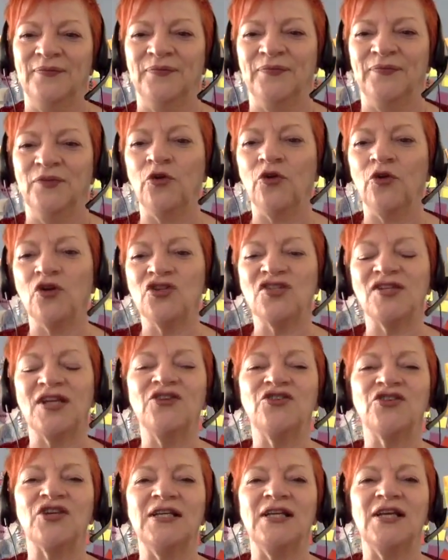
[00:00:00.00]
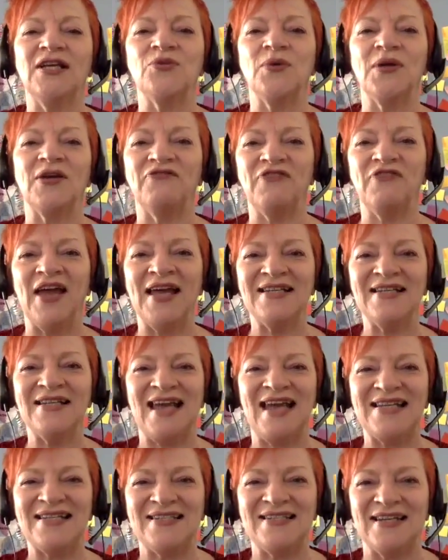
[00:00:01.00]
You're on stage again next week.
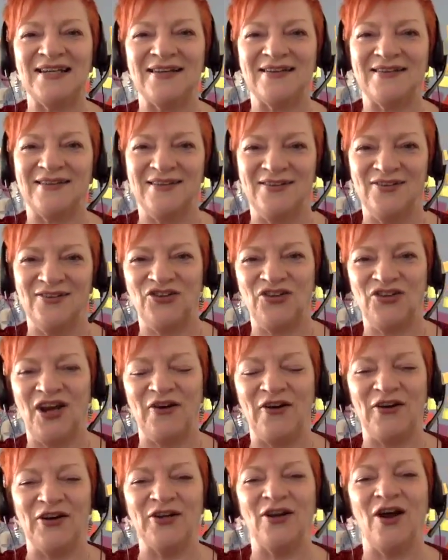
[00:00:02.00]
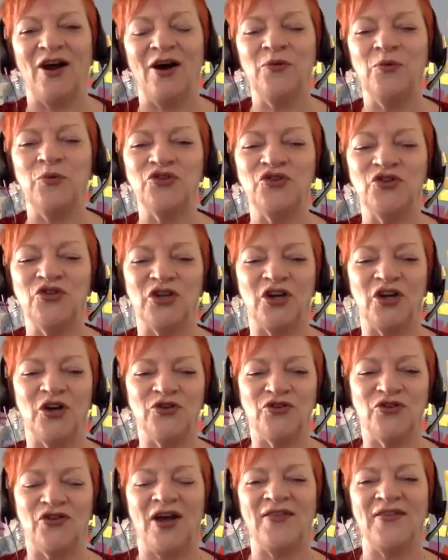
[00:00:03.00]
Fantastic, Sharon. I want you to go
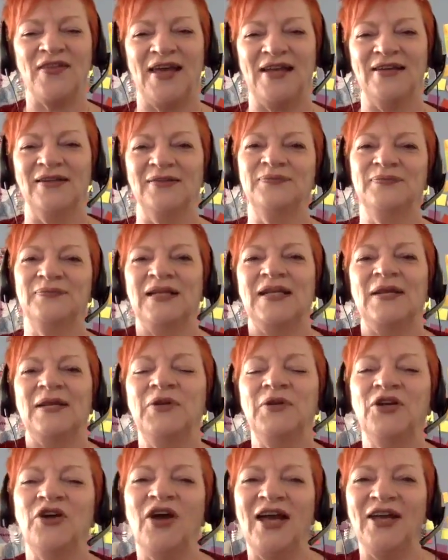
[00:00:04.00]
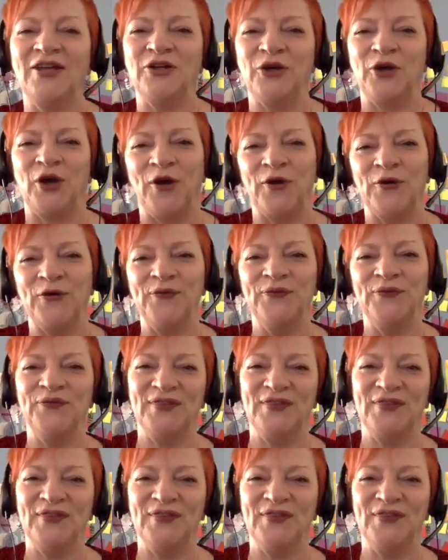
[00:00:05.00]
try that and let me know how you go.